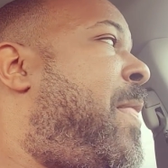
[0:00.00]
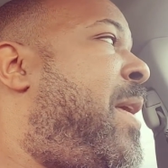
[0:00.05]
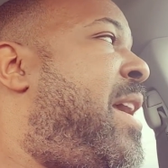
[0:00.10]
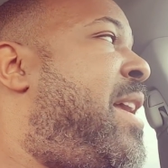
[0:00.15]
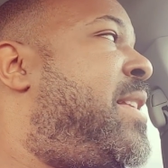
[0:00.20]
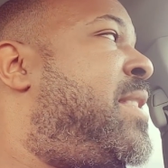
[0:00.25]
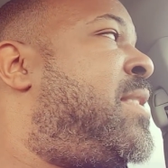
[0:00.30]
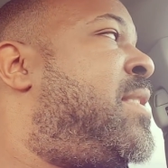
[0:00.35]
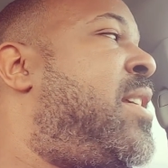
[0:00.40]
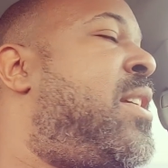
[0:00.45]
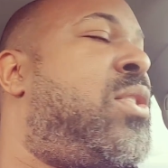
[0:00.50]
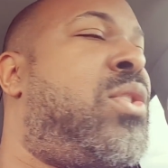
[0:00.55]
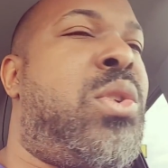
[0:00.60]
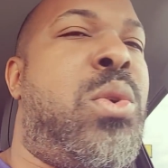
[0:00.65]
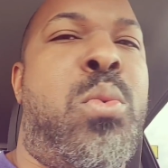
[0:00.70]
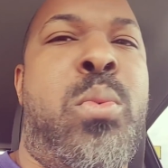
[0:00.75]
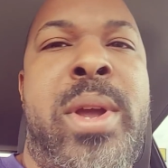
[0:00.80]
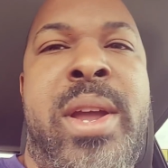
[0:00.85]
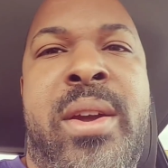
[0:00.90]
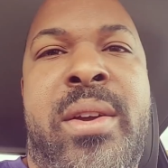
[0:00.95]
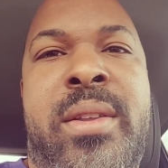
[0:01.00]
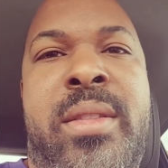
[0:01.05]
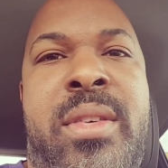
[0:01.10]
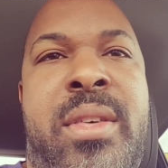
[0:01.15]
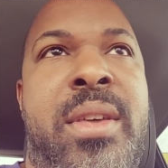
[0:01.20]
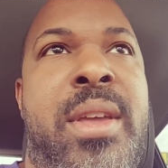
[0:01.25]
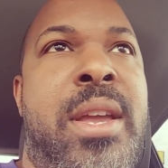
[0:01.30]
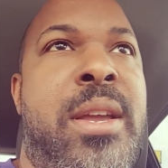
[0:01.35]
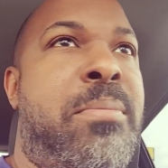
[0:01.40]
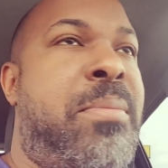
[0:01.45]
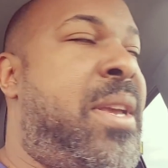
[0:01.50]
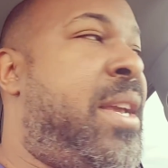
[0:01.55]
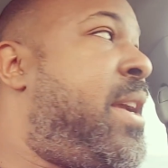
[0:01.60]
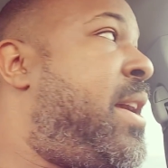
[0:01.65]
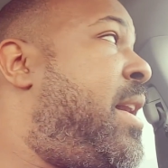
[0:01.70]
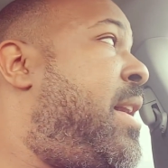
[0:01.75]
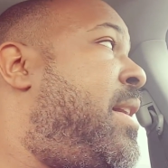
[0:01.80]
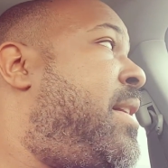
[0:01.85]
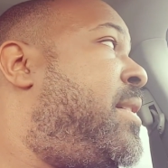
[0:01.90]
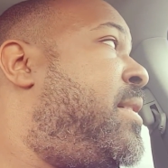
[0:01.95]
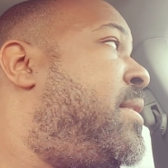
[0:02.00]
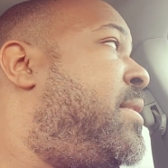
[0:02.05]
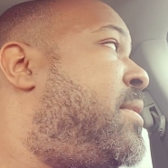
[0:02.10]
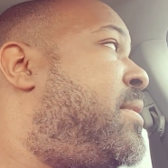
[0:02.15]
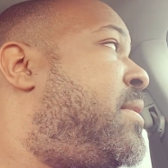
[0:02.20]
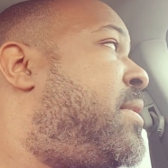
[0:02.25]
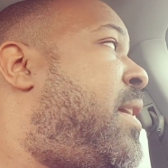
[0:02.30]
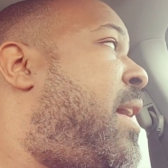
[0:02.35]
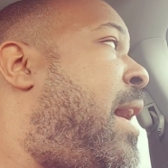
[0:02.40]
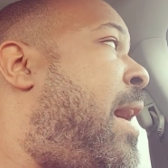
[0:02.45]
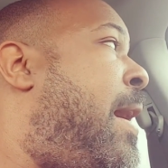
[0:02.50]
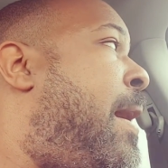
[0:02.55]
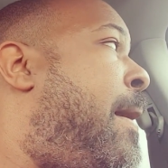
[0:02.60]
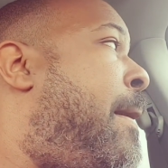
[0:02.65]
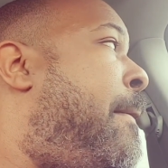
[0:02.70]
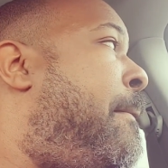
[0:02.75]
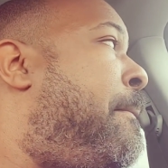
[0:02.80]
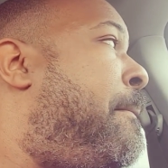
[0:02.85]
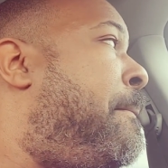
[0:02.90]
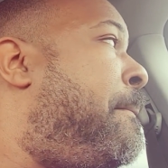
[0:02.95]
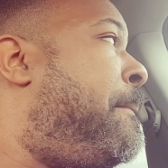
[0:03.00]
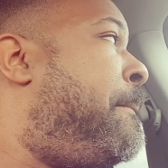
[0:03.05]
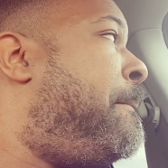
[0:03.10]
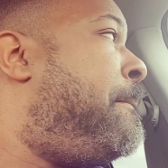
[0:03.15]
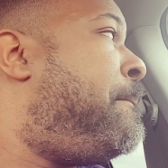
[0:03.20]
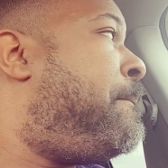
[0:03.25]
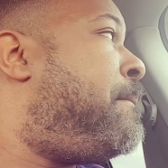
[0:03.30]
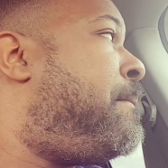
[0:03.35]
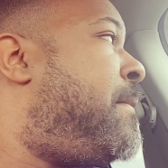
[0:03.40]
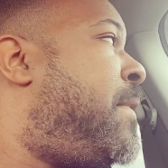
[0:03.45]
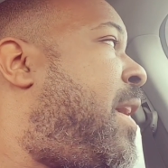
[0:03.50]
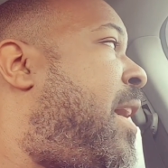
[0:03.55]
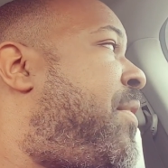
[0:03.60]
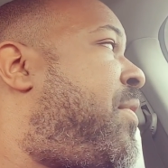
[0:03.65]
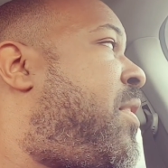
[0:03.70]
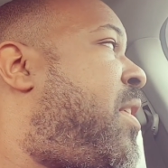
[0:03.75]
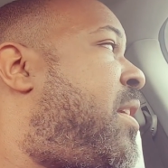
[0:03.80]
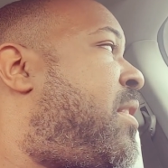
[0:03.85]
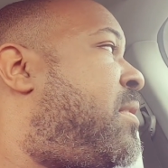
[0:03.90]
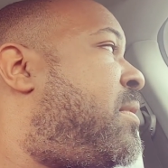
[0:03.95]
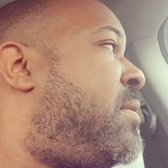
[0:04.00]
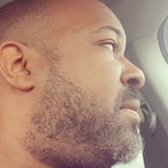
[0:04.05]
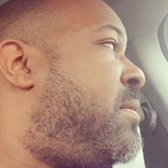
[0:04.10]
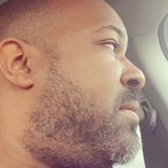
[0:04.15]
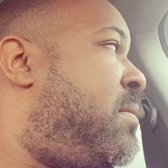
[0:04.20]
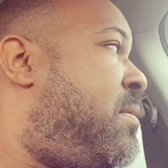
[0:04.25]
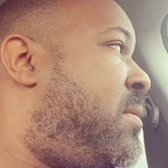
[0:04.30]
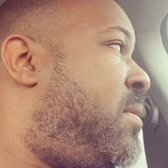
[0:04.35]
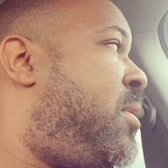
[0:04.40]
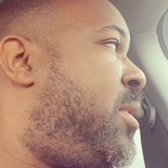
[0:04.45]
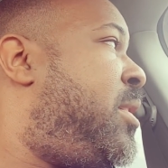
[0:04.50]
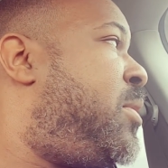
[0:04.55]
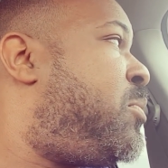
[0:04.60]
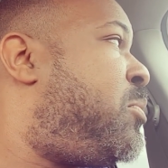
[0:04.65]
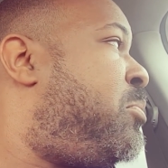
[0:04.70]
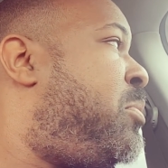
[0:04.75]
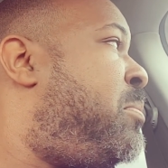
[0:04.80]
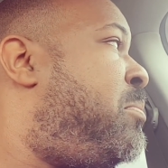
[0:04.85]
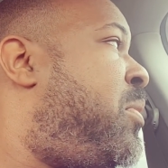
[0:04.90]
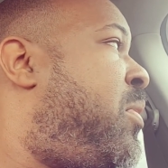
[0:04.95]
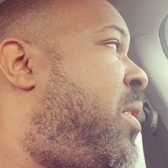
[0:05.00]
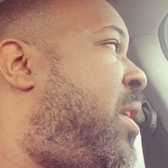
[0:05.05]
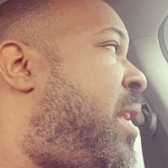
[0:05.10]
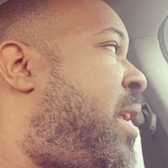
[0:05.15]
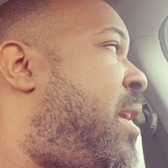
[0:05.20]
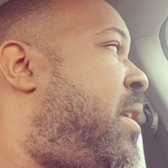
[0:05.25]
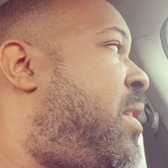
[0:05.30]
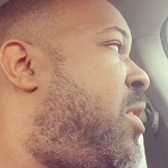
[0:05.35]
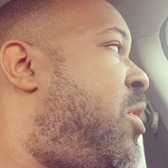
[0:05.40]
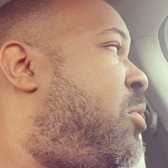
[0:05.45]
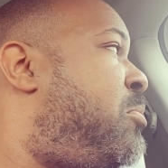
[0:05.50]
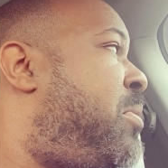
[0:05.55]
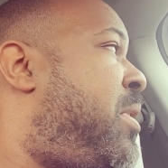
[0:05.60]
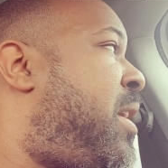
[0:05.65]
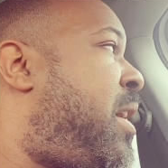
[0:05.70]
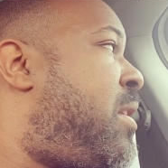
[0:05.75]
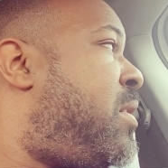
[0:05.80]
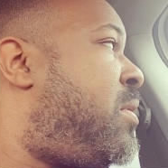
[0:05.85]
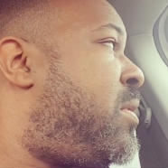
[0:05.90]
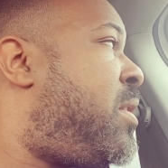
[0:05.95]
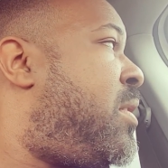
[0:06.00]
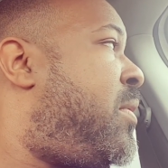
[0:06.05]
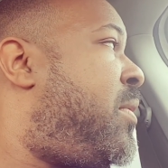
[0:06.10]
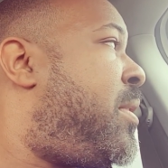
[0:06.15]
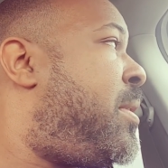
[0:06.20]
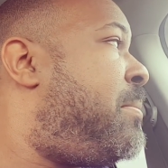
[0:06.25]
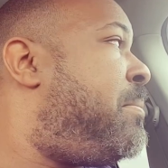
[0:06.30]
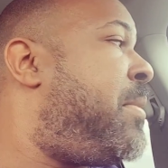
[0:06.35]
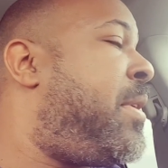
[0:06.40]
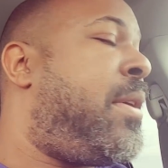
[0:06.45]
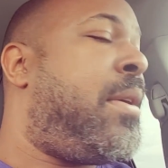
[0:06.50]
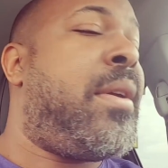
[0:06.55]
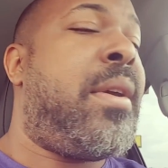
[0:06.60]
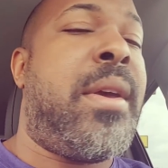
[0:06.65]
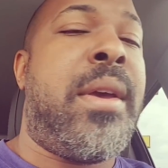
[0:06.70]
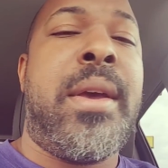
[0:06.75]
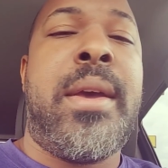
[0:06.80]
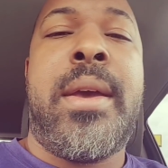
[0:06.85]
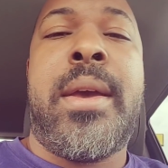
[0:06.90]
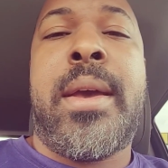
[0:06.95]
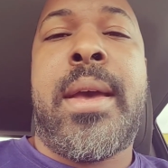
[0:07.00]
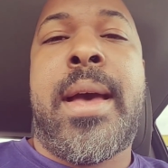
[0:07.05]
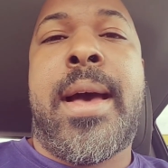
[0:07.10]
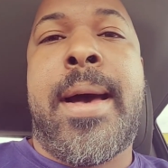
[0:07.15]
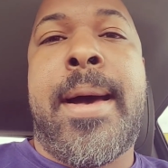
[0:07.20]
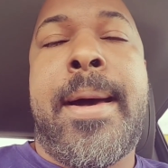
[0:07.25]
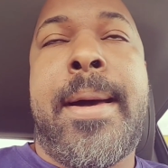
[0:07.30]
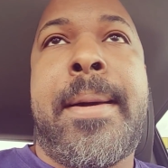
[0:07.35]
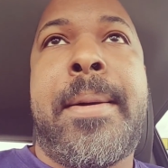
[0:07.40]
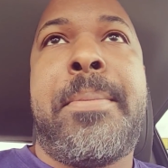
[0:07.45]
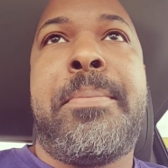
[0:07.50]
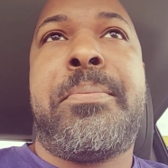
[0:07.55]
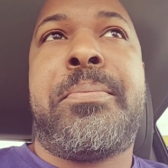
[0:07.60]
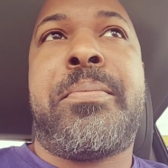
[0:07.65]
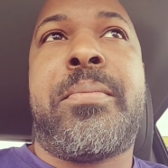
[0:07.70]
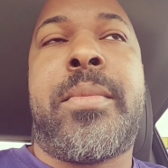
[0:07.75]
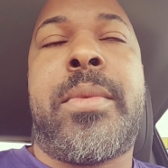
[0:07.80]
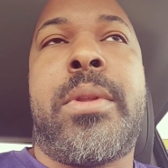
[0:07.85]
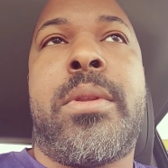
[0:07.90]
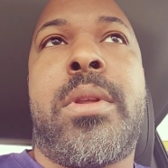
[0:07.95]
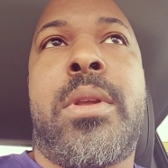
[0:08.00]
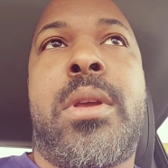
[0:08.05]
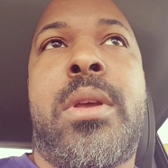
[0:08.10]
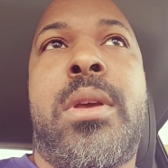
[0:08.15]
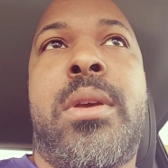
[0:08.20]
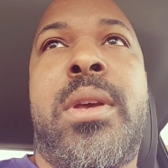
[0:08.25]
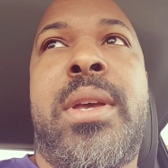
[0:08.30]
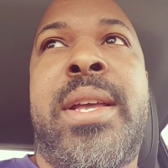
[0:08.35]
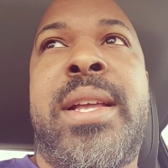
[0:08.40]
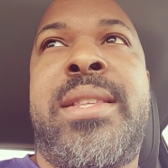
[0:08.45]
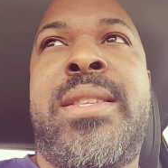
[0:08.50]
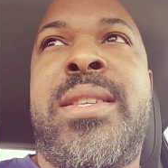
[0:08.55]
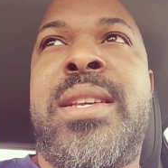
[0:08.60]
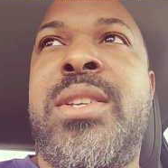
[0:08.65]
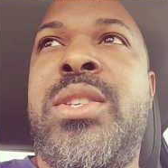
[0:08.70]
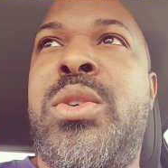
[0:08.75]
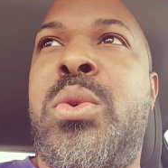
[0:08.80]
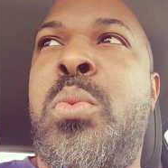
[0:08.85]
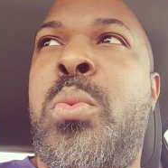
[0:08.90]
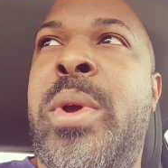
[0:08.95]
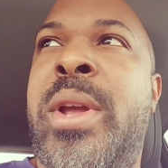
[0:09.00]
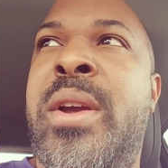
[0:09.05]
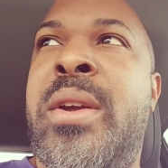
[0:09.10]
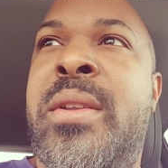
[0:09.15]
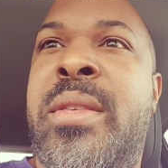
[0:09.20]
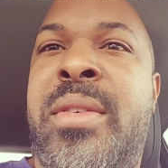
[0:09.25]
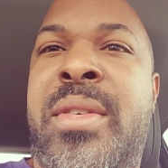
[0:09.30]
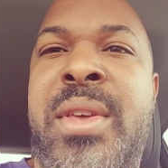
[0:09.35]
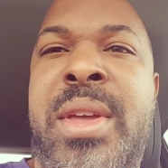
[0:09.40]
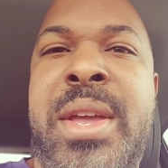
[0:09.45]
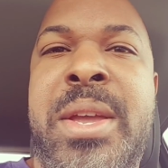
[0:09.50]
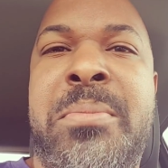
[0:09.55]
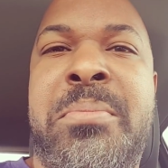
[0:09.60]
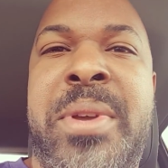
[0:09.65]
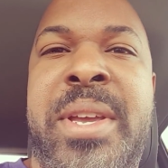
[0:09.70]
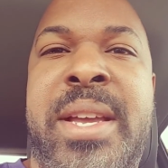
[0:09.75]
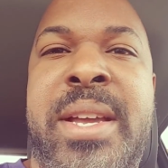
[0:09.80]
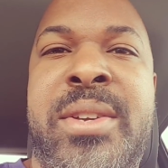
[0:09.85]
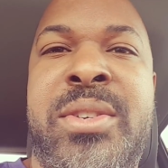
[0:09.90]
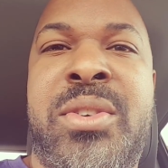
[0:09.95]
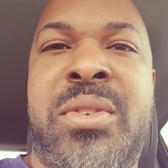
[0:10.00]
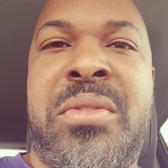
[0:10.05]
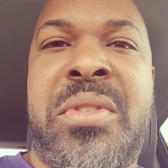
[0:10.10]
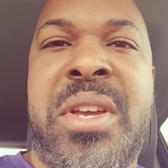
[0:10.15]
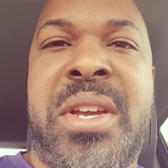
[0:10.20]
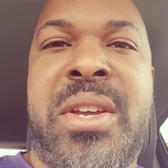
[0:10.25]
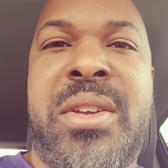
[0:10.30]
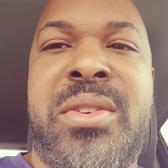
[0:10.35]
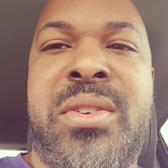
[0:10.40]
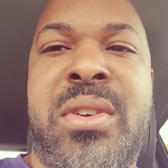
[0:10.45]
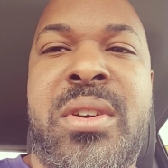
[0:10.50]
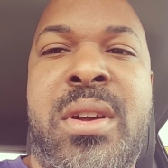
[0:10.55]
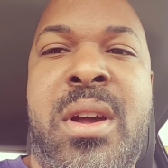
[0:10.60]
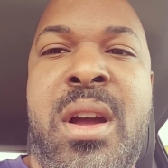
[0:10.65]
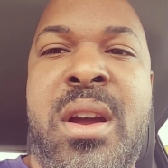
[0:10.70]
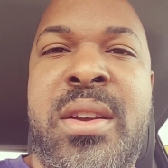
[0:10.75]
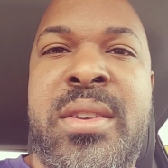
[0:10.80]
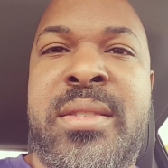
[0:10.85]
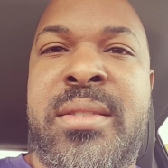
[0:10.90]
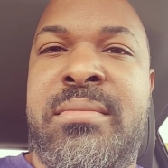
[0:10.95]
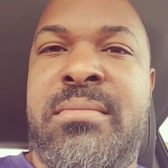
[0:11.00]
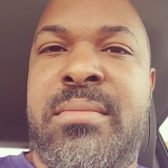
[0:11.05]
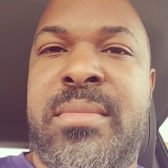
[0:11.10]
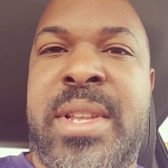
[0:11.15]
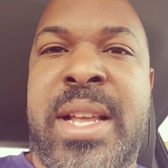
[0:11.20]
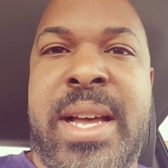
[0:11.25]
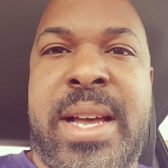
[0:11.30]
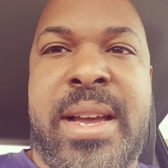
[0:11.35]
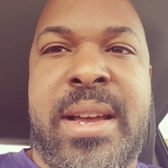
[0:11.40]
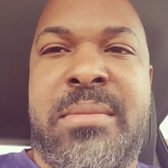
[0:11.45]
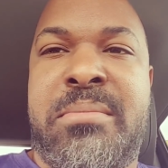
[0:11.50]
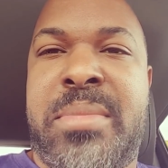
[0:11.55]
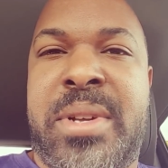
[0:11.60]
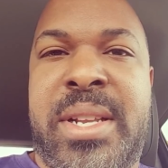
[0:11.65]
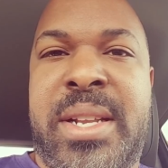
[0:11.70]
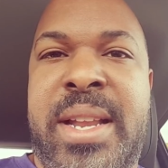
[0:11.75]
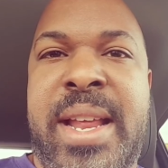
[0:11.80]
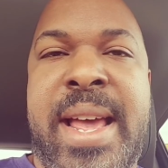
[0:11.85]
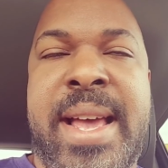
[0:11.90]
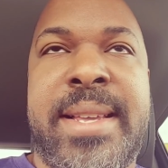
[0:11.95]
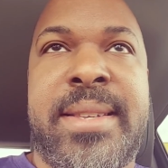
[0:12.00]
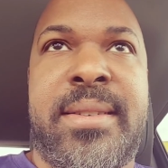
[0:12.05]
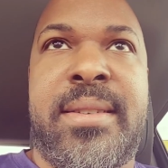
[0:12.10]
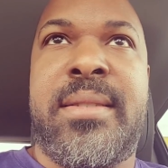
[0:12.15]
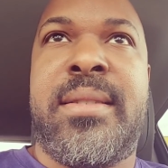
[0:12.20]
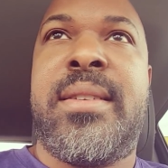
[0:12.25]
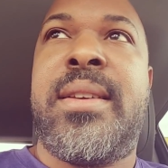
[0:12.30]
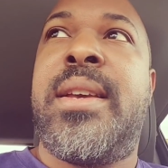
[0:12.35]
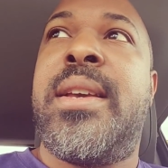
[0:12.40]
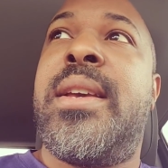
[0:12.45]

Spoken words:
And it's such a weird thing because I thought these were people that I knew, but I don't know them. It's such a weird thing because you're thinking your car has died, but it hasn't.